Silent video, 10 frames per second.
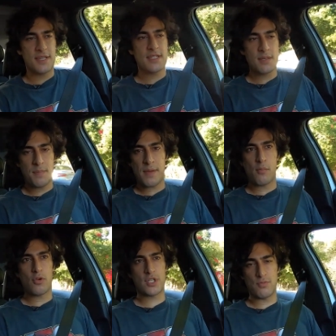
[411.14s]
this is a bit
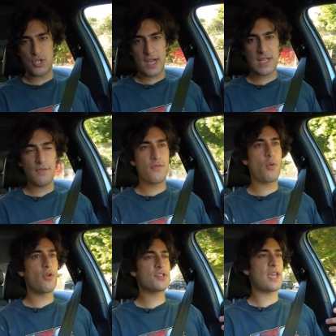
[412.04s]
more subjective, of
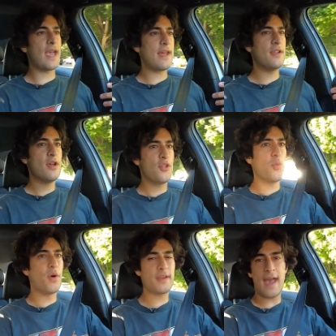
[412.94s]
course, and the
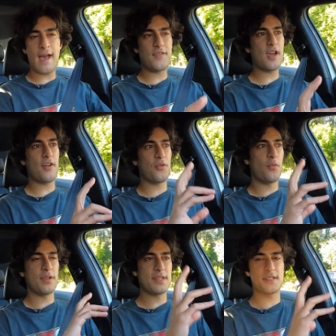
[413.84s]
one caveat, the
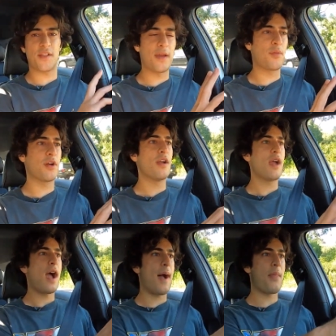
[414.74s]
one disclaimer,
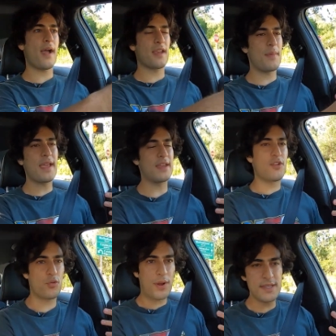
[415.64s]
I'm not gonna make any
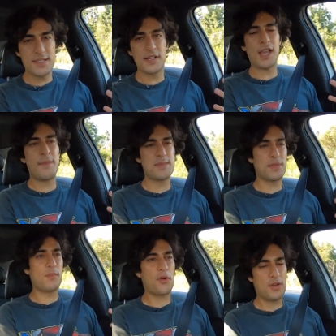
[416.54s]
crazy claims
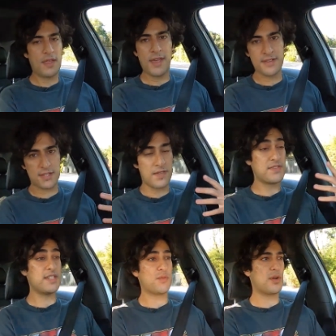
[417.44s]
about the Mark 8 until I've
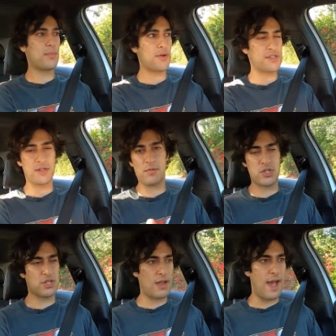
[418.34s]
seen one in person,
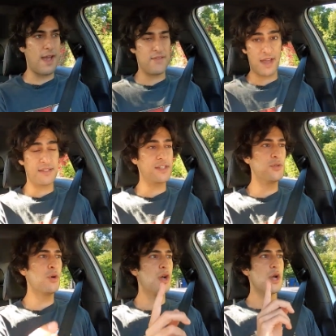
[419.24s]
which I've yet
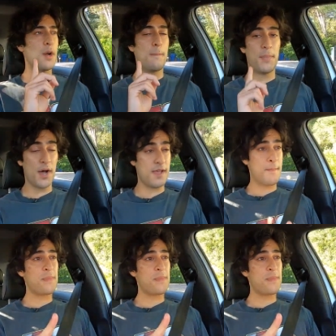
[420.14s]
to, but